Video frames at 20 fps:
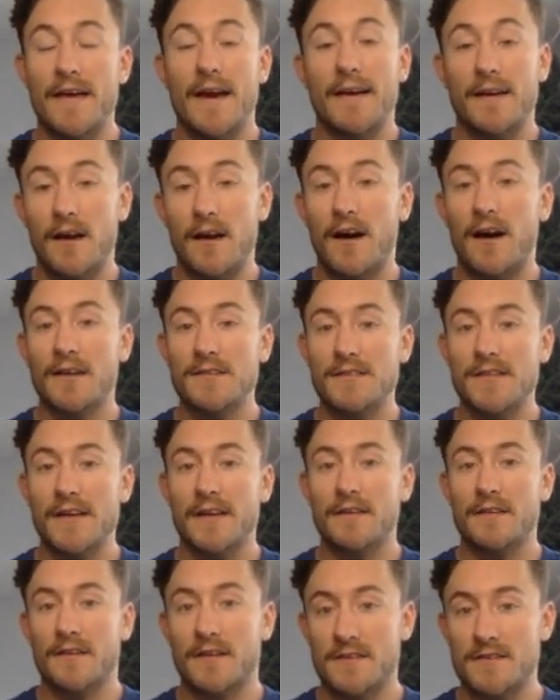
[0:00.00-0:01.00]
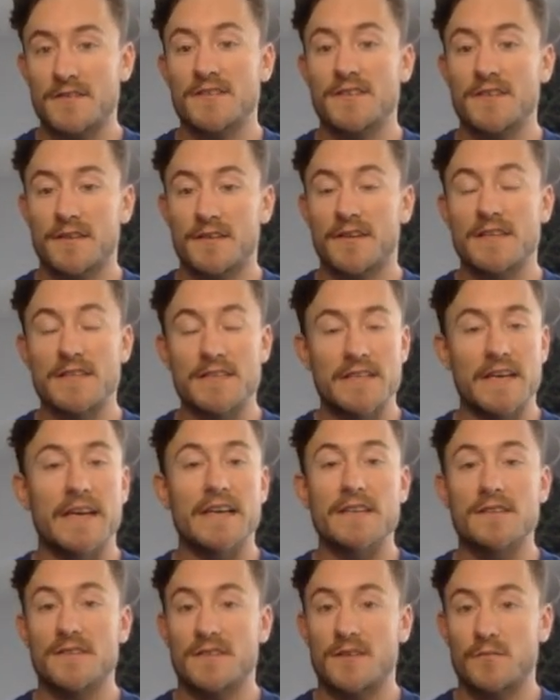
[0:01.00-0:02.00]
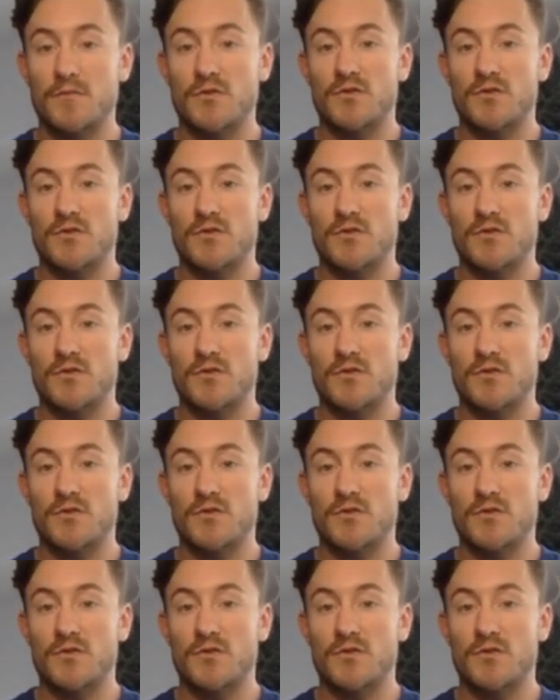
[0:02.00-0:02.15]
that content contains some